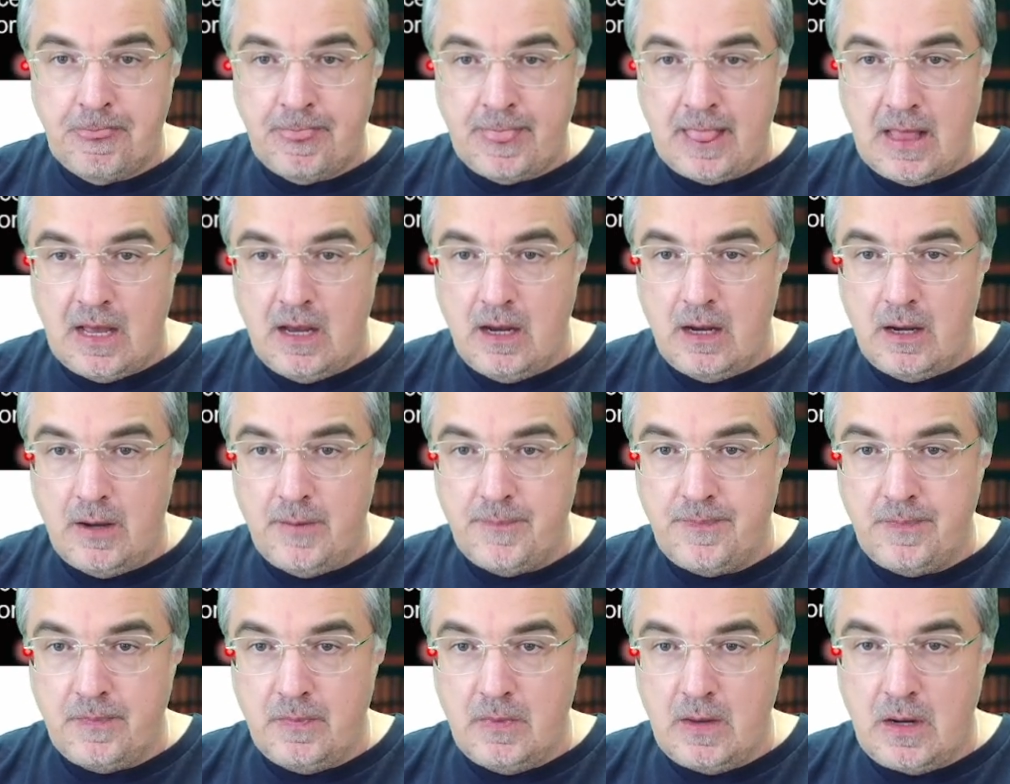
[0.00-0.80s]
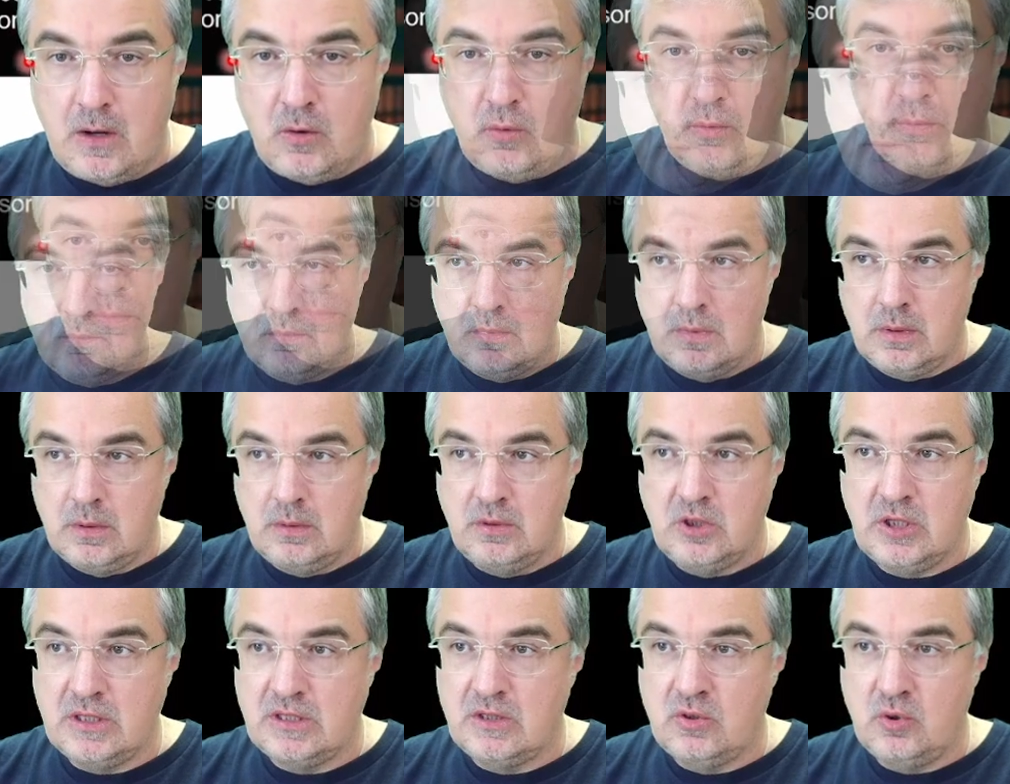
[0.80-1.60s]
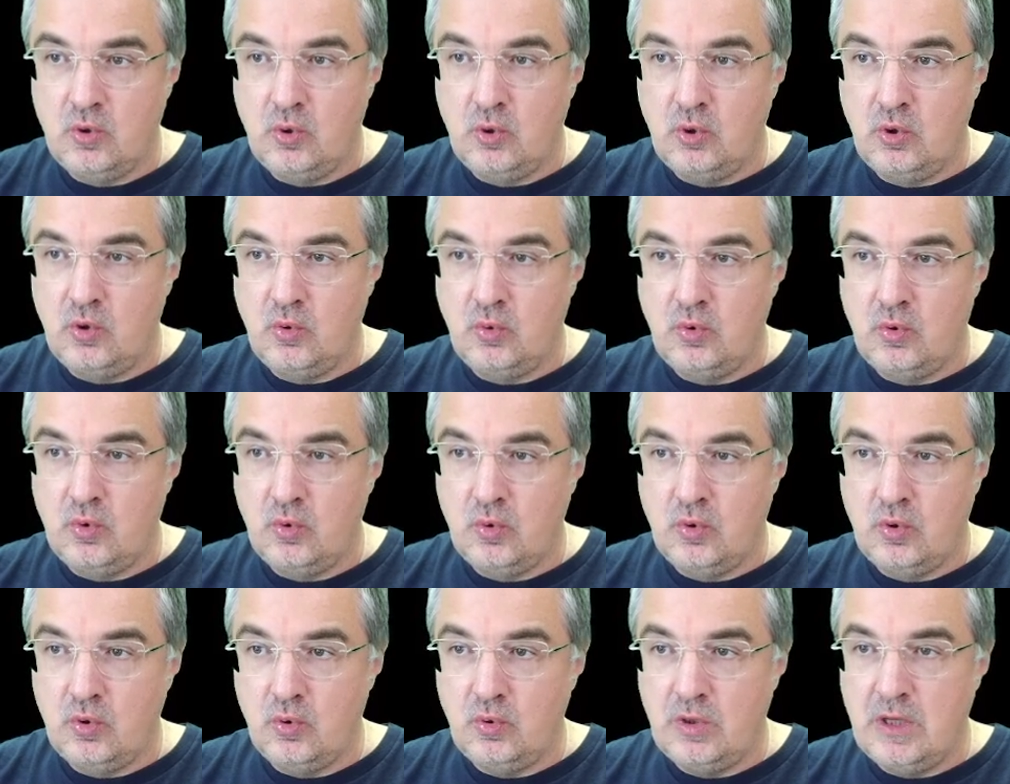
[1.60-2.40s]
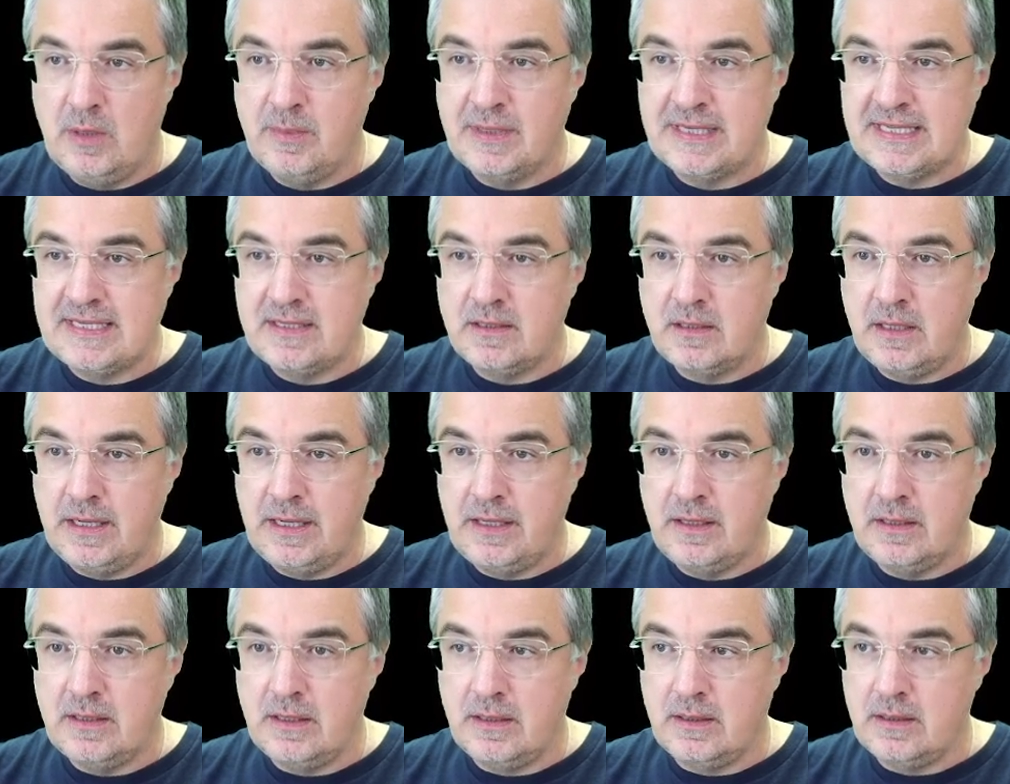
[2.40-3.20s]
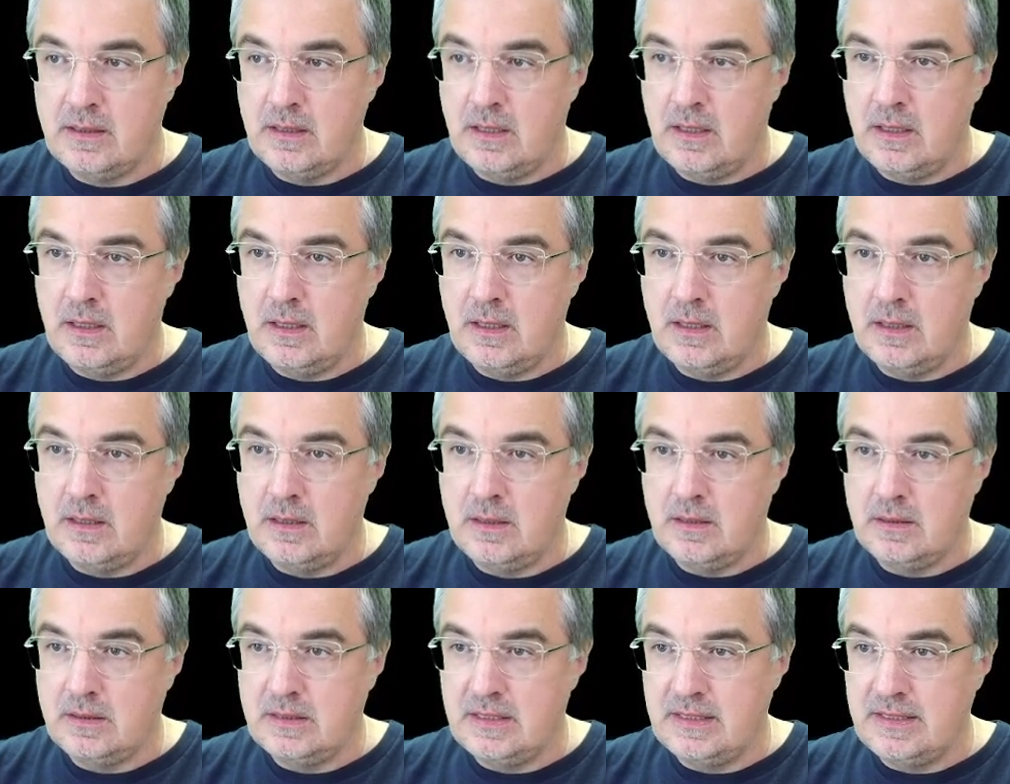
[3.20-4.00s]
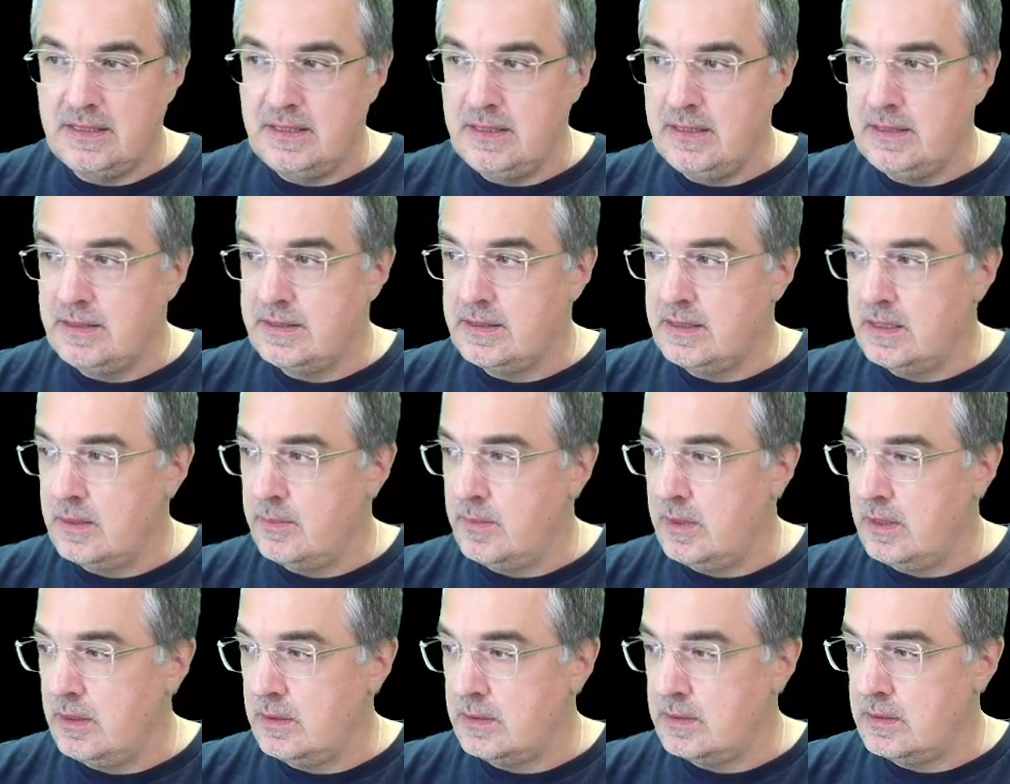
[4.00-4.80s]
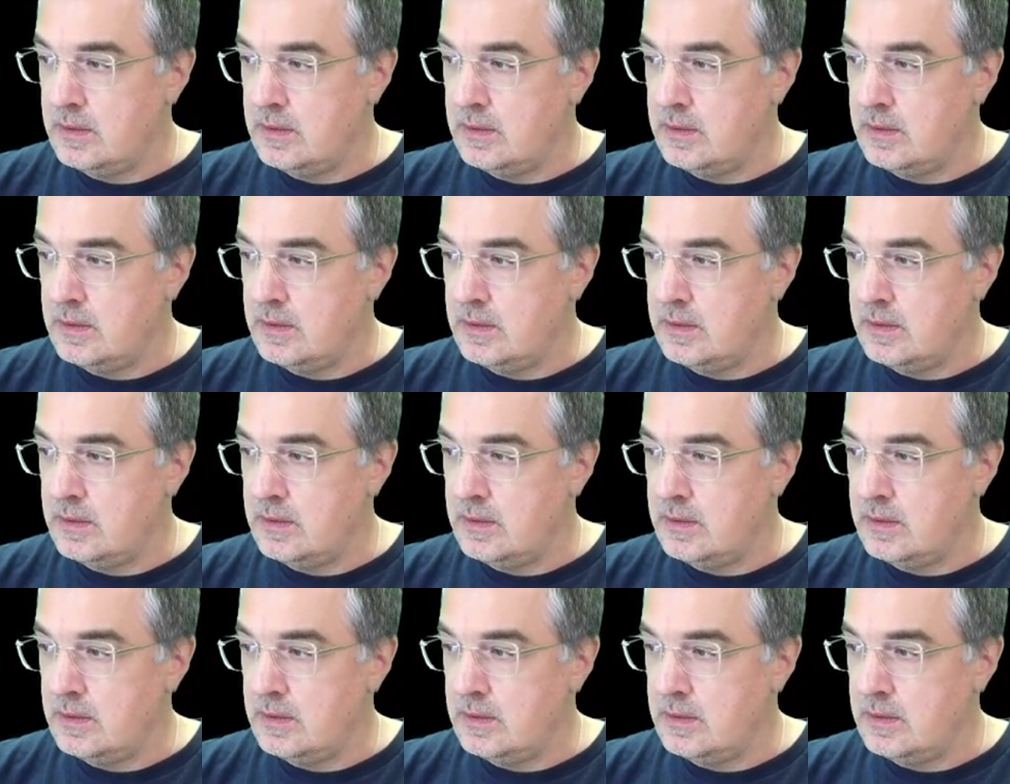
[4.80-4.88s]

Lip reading: Now, just to demonstrate that the system is